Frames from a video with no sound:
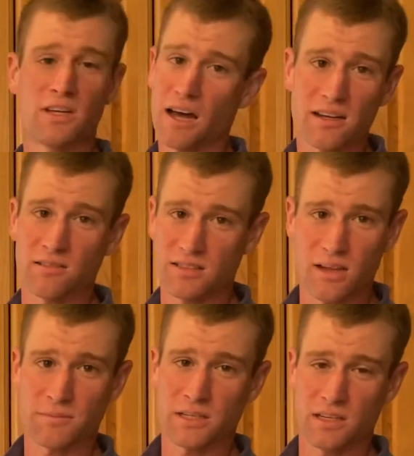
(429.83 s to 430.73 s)
got to do
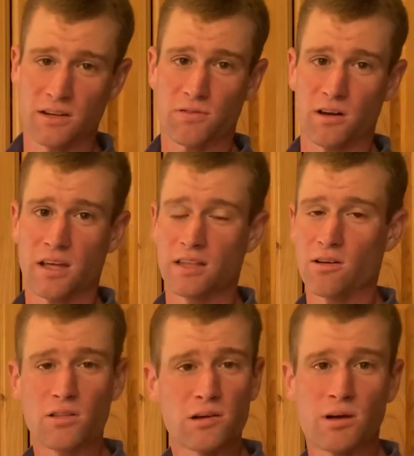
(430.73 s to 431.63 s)
something different. And the
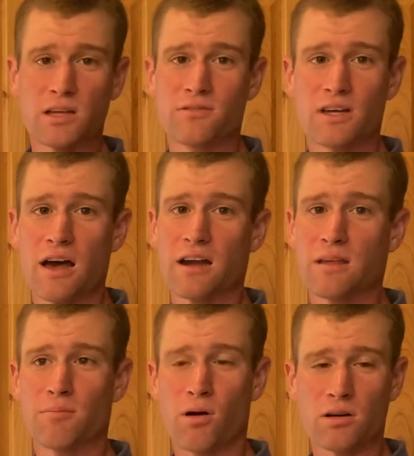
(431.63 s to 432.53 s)
only way you've got any
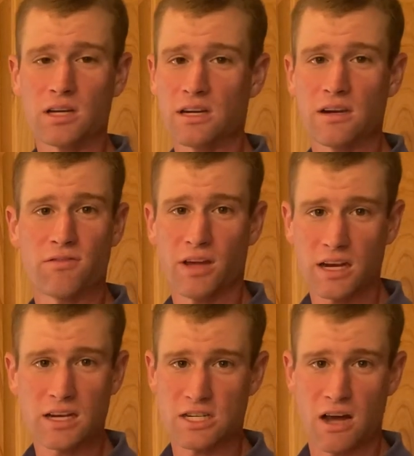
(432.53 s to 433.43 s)
marketing
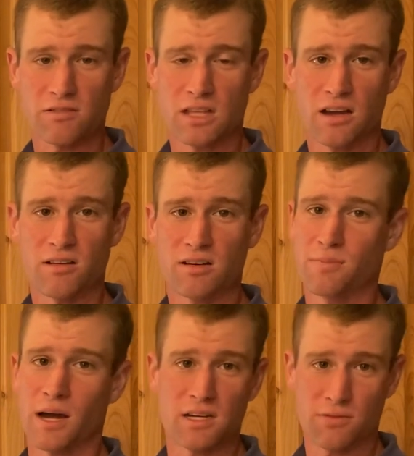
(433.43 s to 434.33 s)
advantage out there is
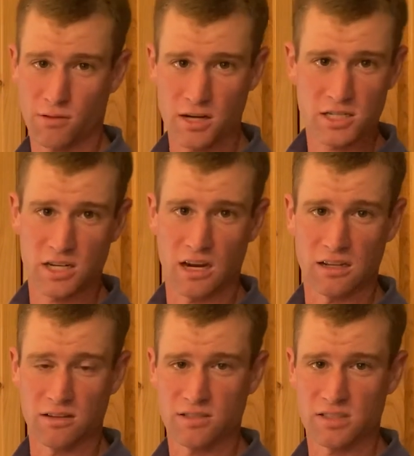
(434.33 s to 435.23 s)
by
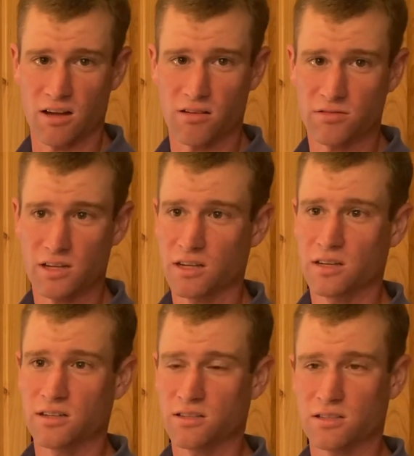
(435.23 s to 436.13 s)
differentiating yourself.
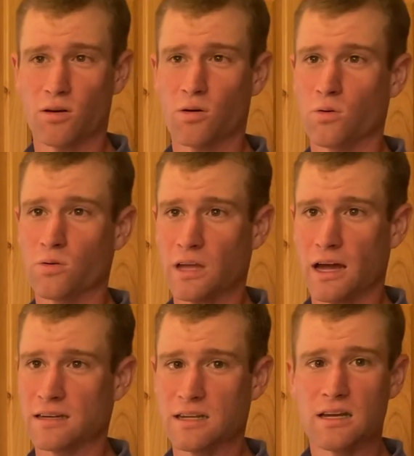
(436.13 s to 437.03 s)
So the
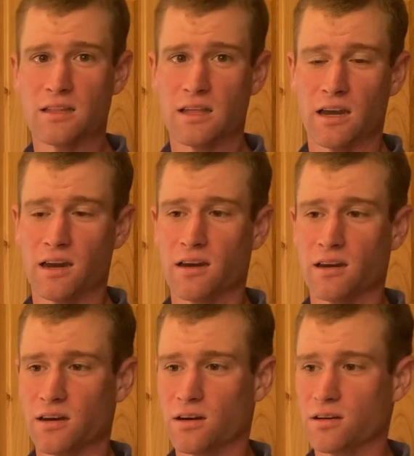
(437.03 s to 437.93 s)
idea that
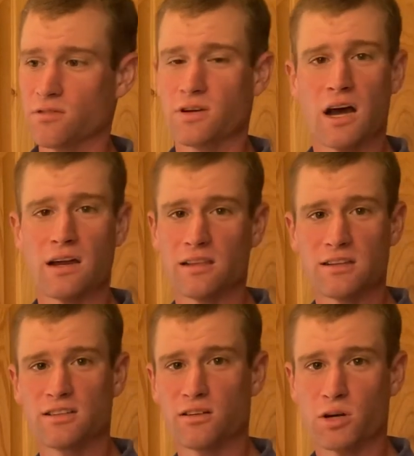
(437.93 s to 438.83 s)
you've got to
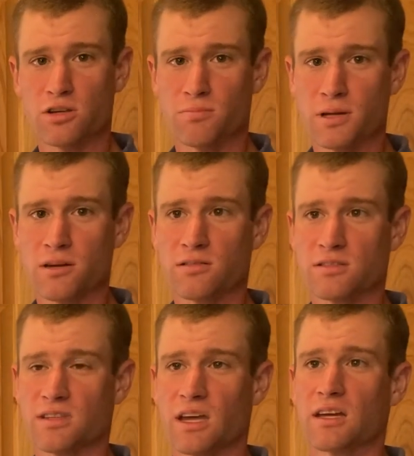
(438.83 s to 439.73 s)
listen to what your peers
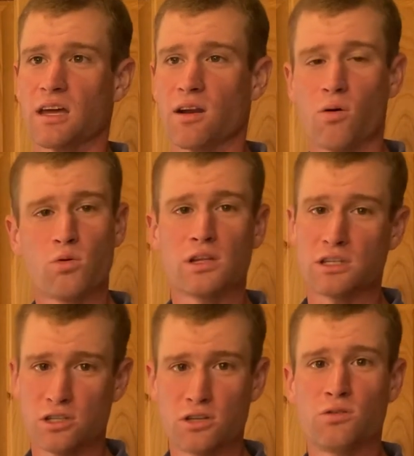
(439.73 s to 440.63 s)
think and only
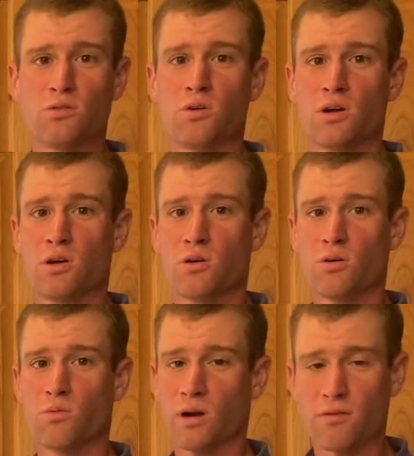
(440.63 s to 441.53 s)
do
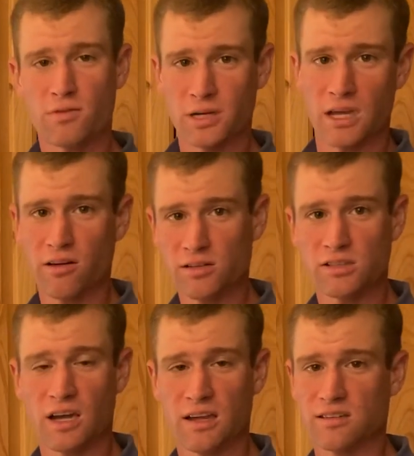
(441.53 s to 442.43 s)
what everybody else
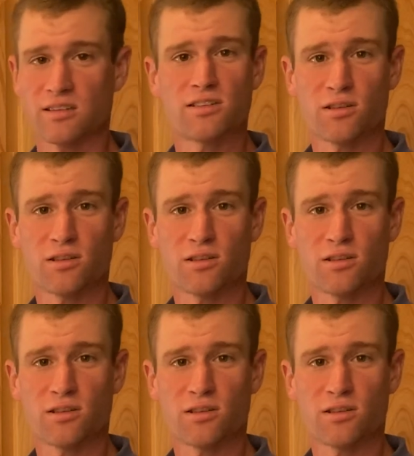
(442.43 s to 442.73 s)
does and